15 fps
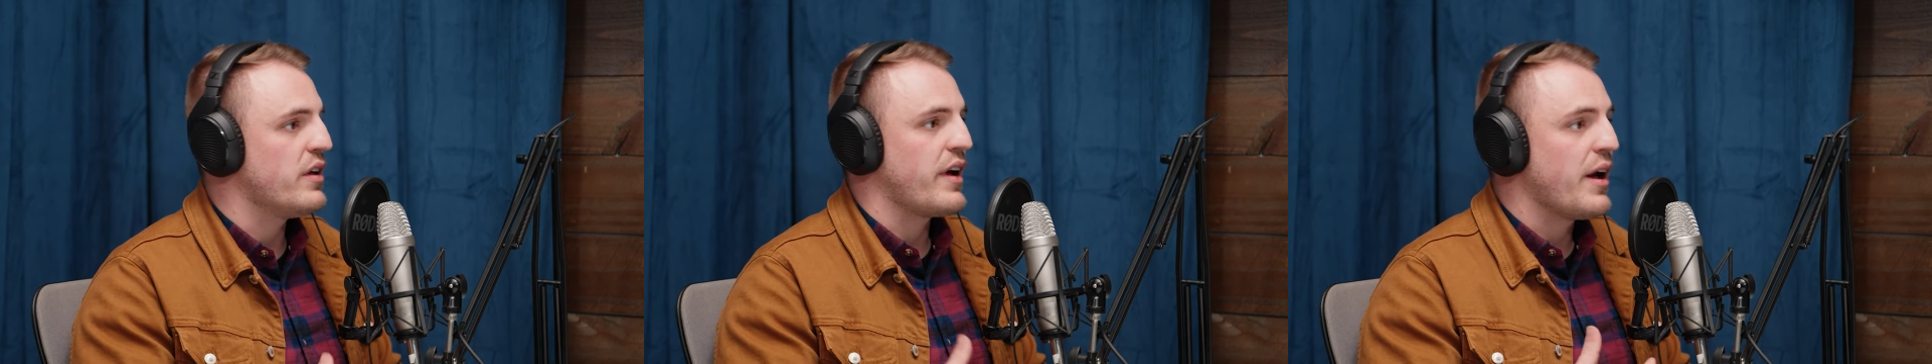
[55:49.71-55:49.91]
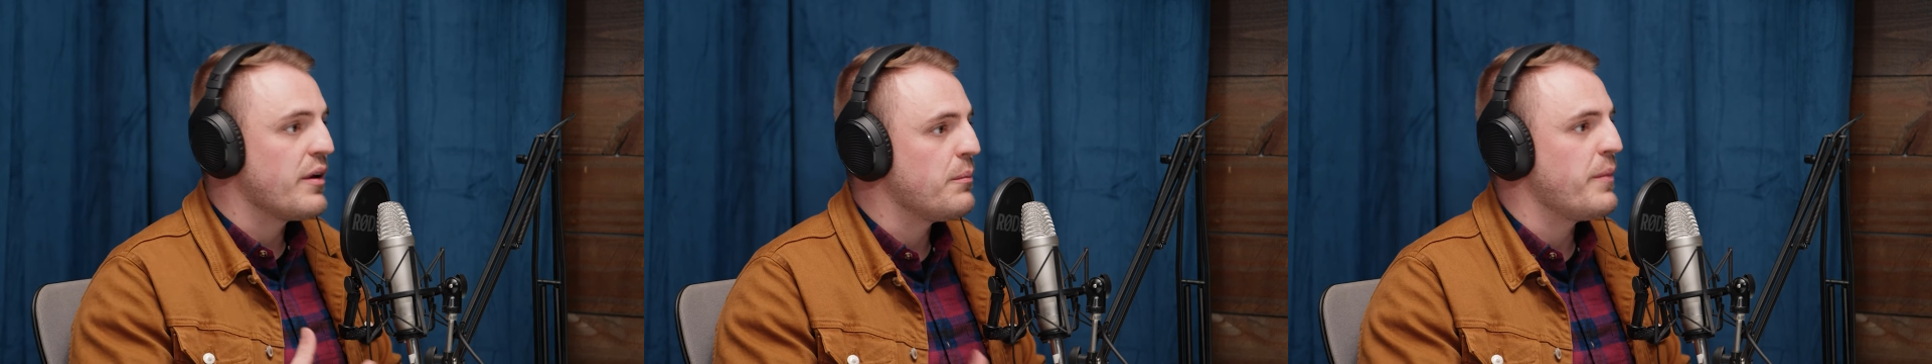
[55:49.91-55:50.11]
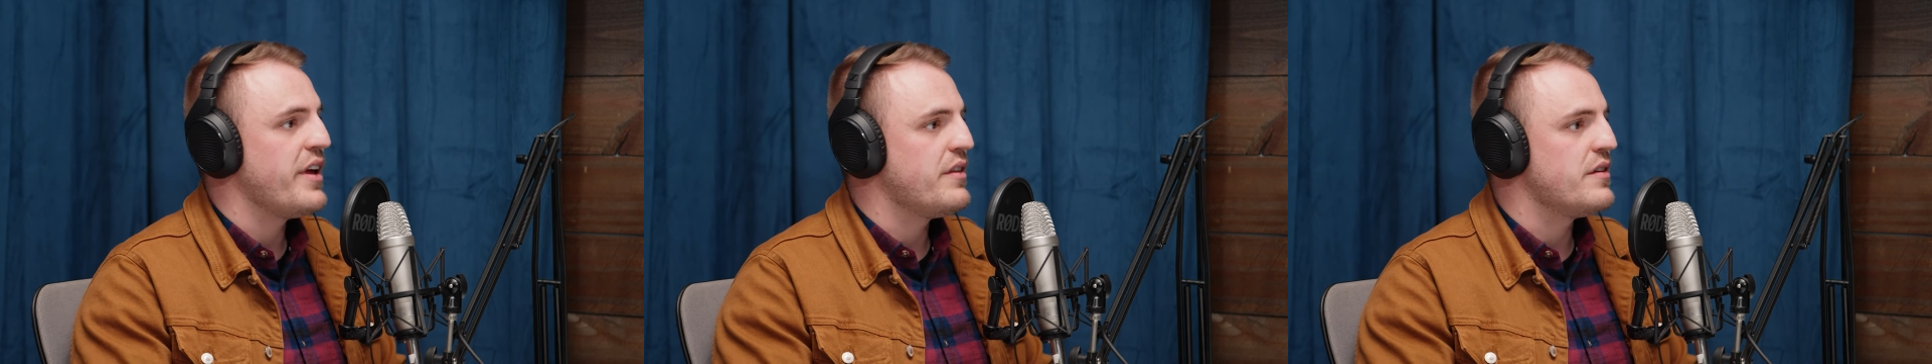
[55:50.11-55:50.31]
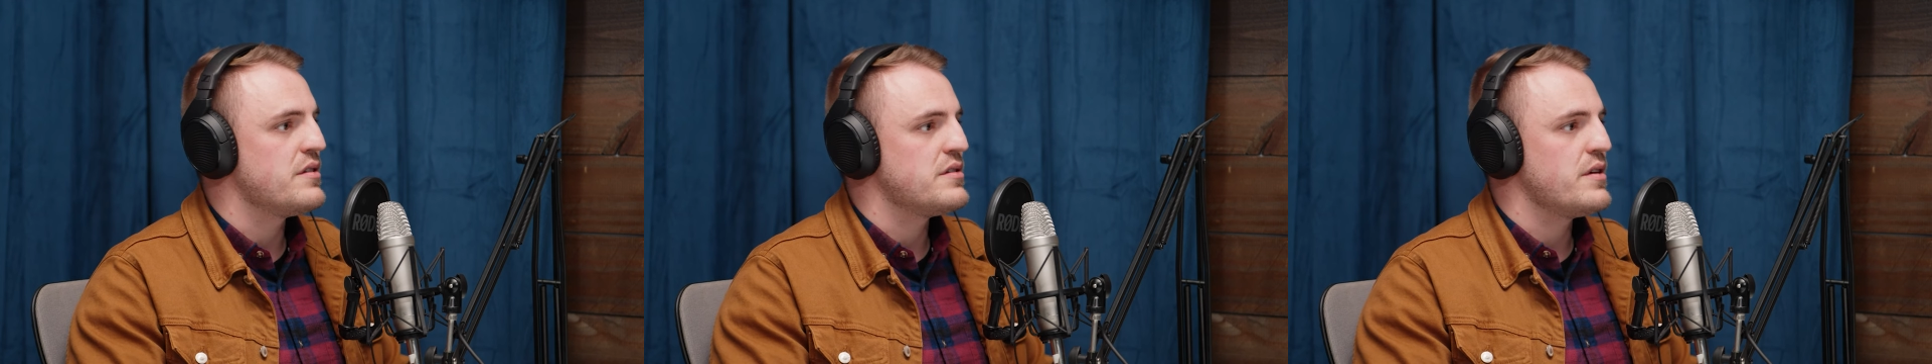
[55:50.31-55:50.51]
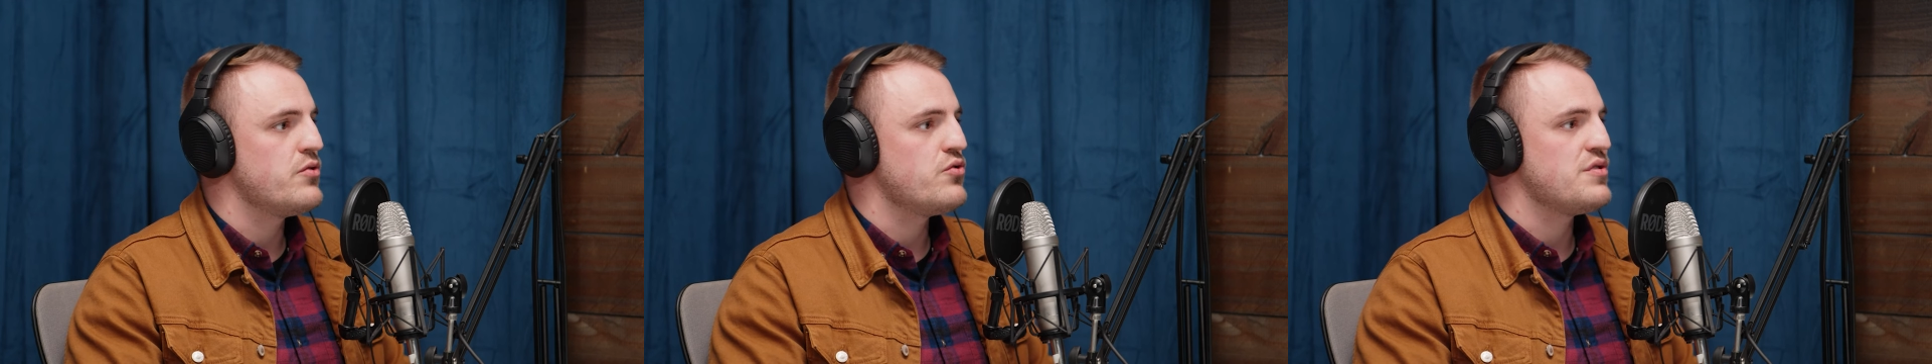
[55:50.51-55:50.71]
Like I had made the
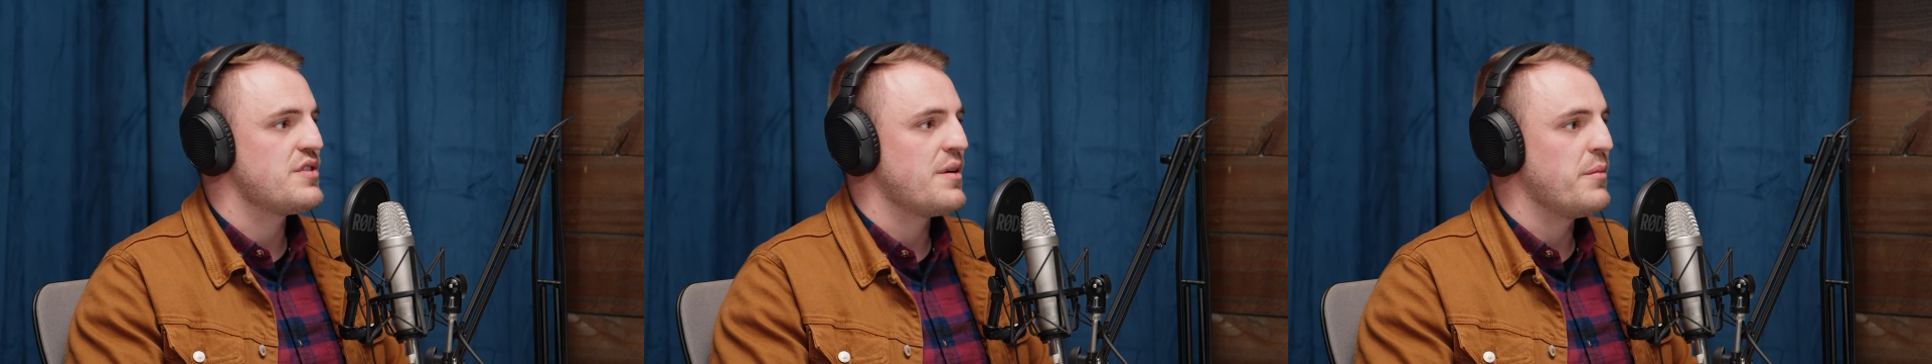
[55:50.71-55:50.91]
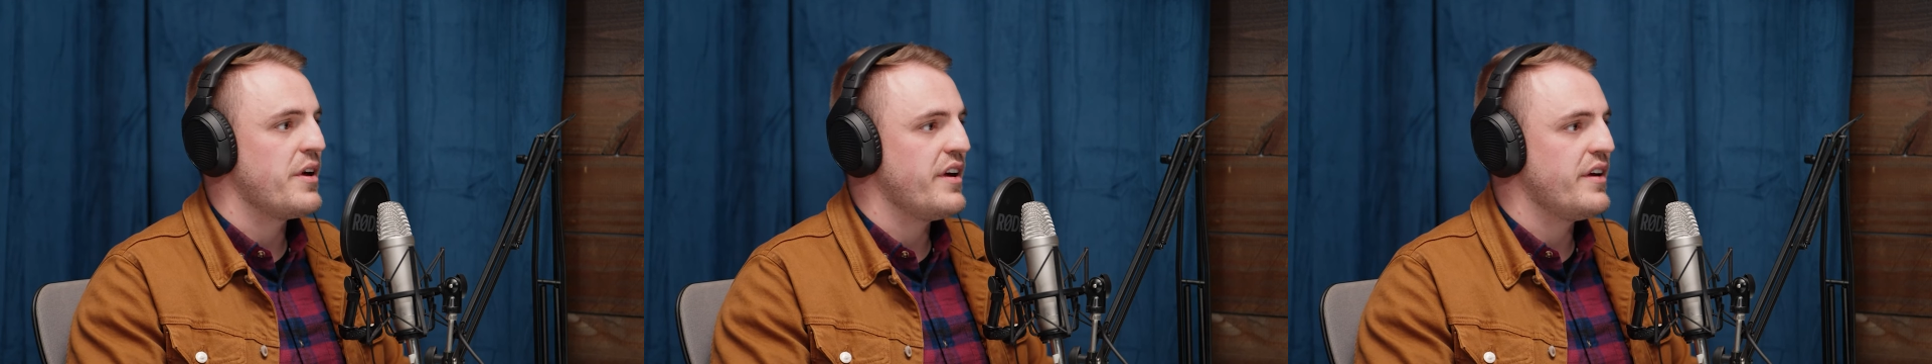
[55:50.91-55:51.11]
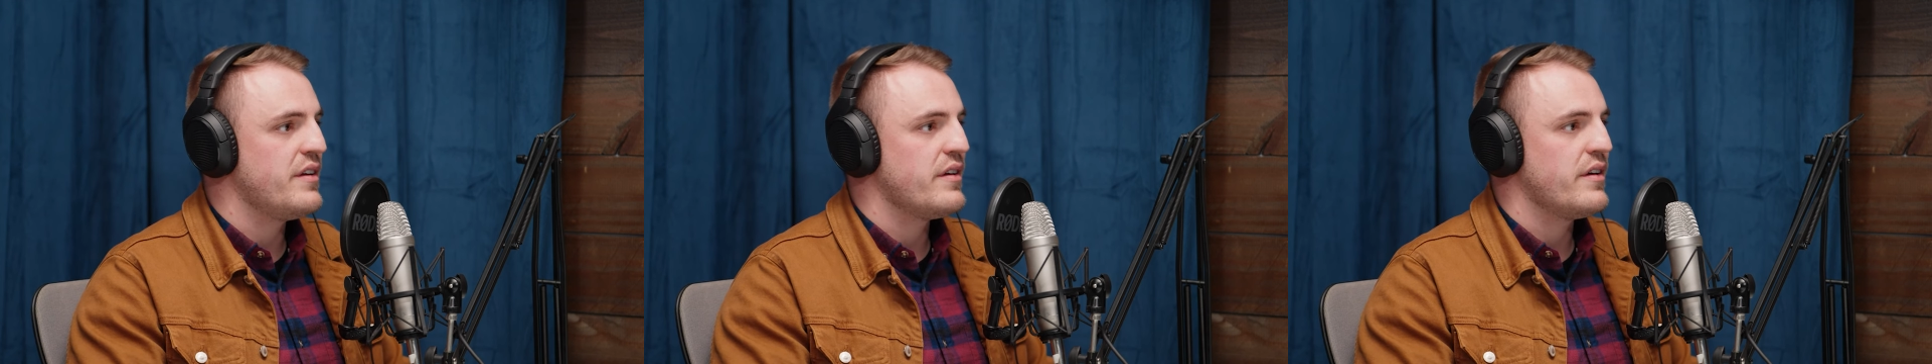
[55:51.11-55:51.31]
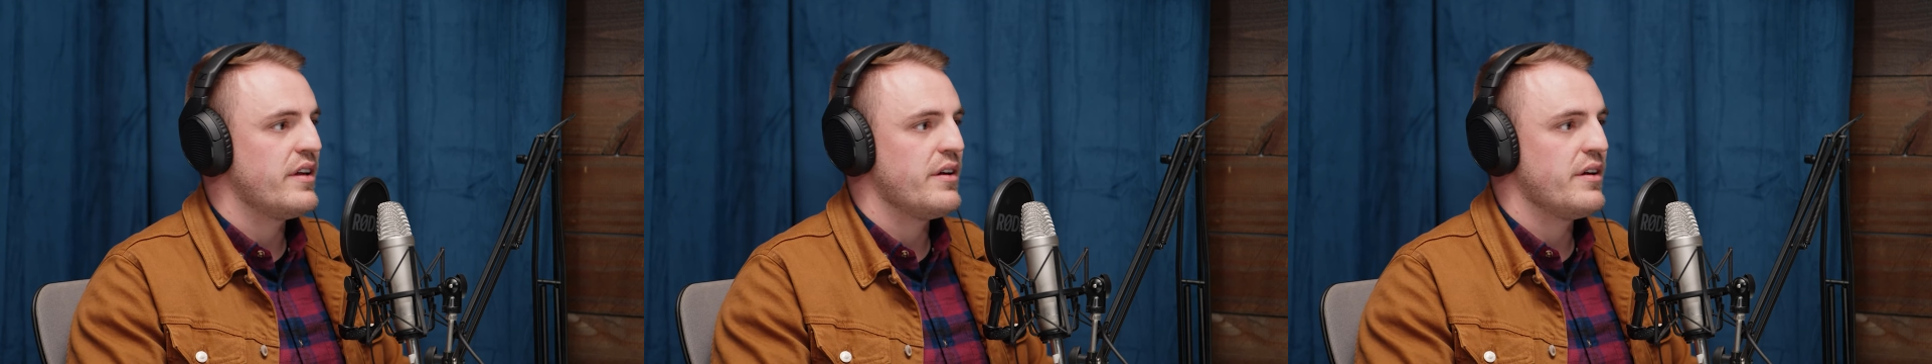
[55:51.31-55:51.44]
decisions I made,